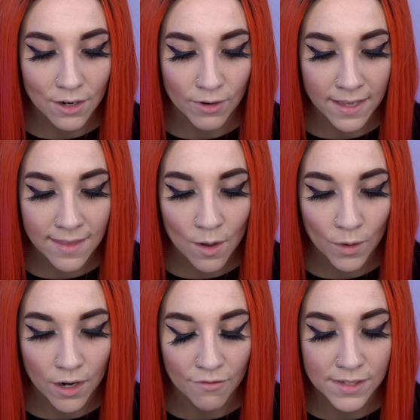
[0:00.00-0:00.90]
I'd write that
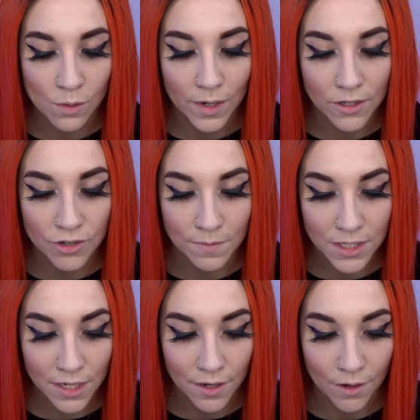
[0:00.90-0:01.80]
one off as a weird dream
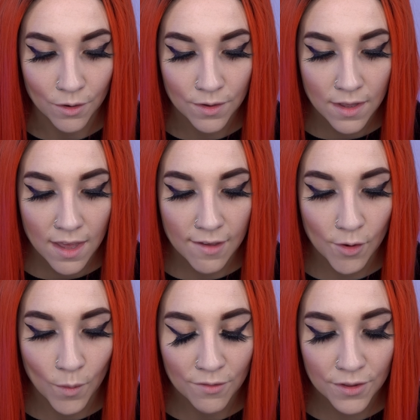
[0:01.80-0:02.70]
too, if
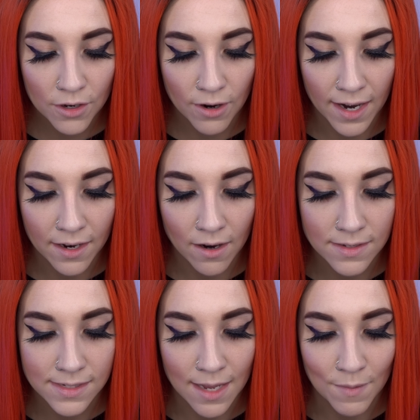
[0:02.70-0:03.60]
it weren't for the credit
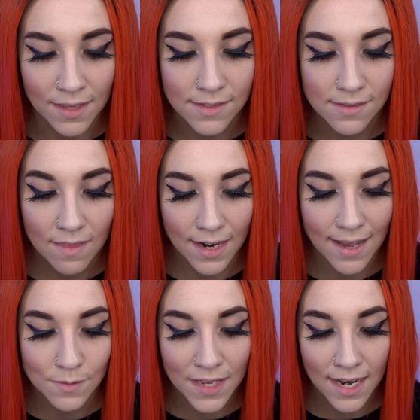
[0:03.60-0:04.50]
card statements that
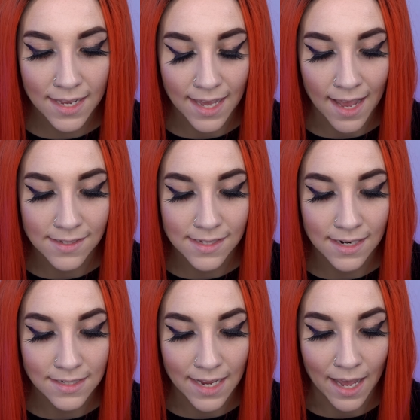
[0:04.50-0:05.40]
has me getting gas
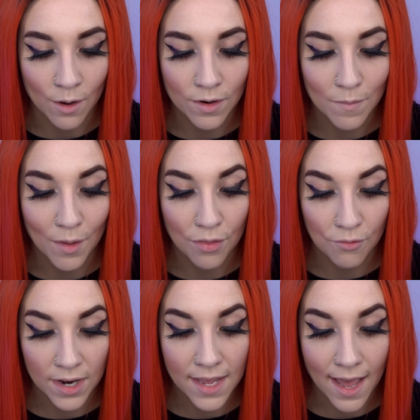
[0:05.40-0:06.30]
in a town about
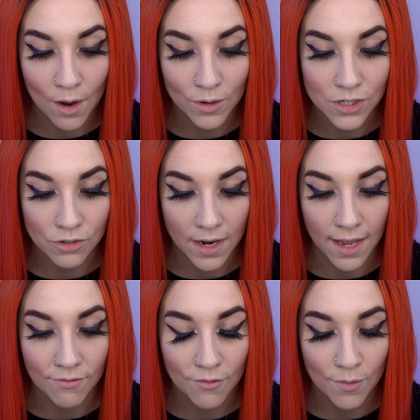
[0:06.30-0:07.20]
three hours'
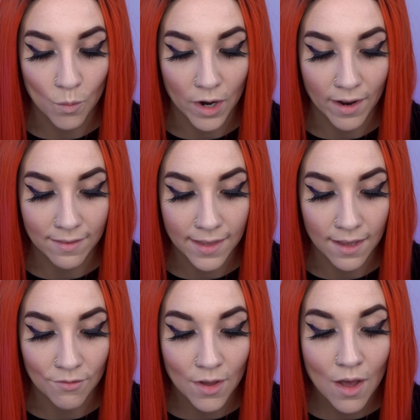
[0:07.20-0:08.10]
drive from where I
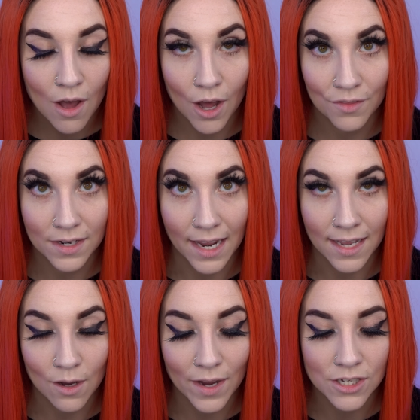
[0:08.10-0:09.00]
live on the night
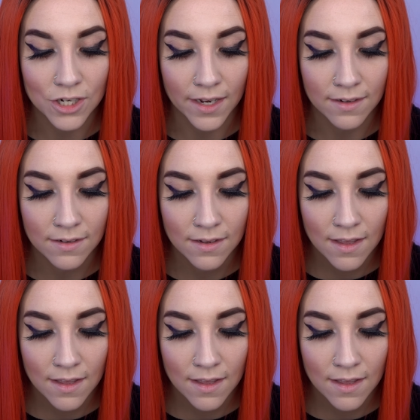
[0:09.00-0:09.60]
in question.